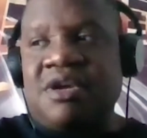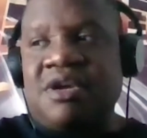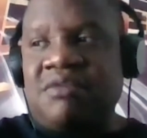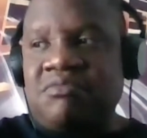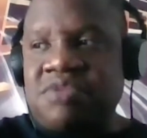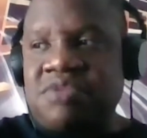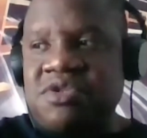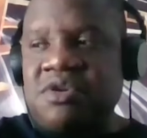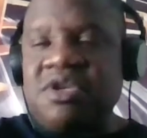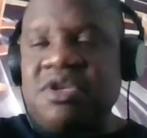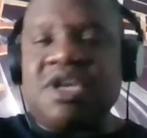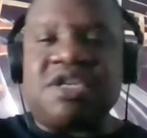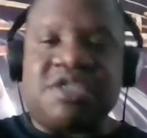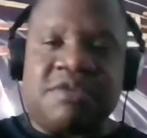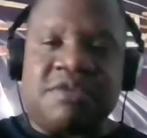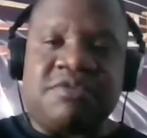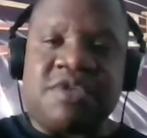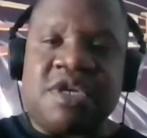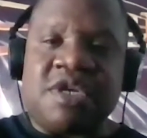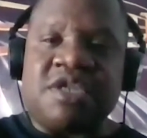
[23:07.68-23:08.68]
So,
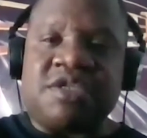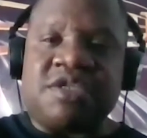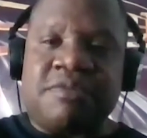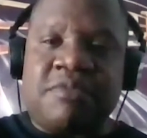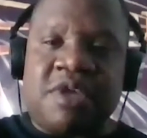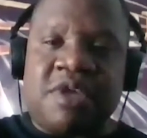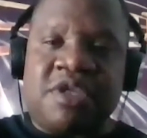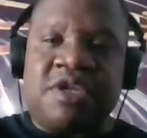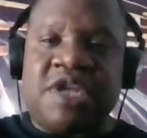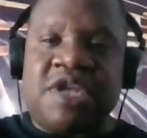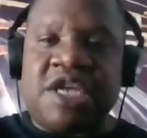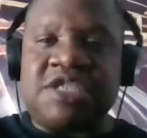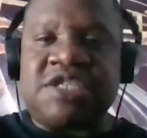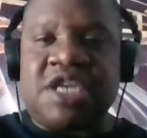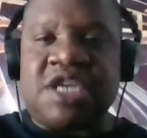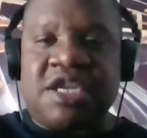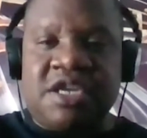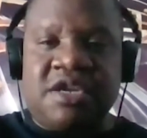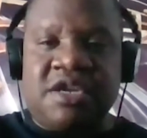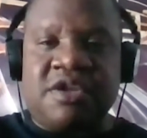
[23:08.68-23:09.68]
there's some other dates
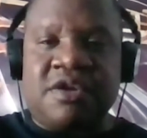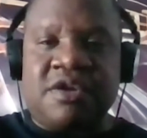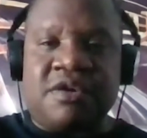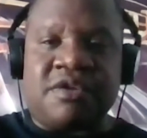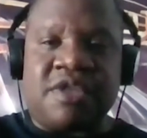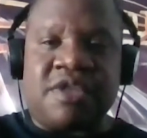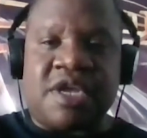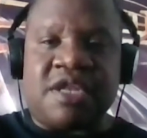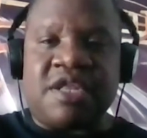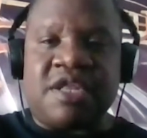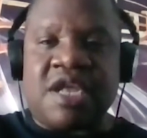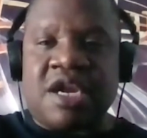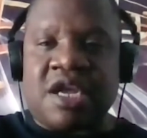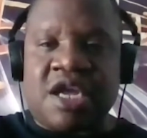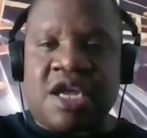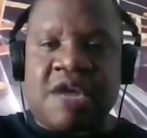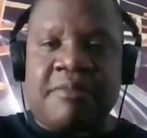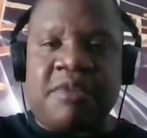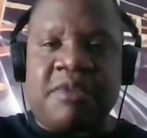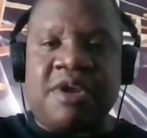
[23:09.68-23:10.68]
that, you know, that are
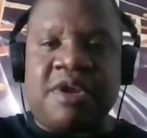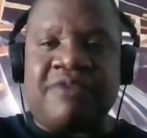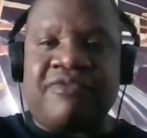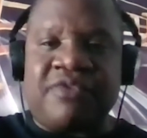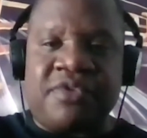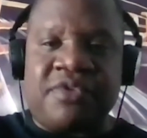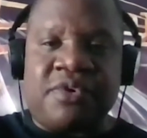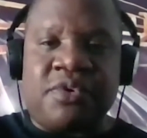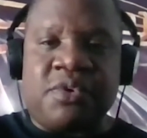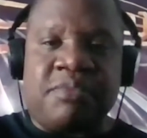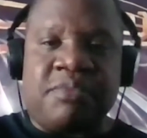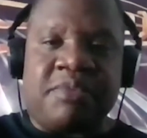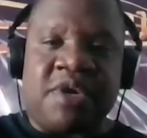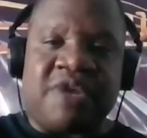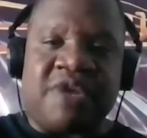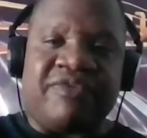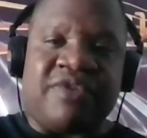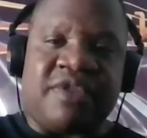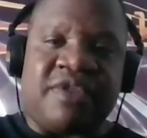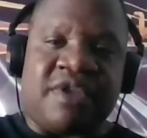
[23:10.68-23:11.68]
coming up for the group and
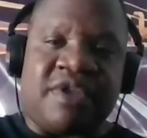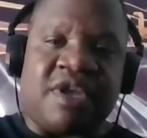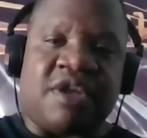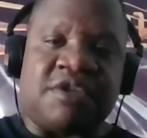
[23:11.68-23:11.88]
everything.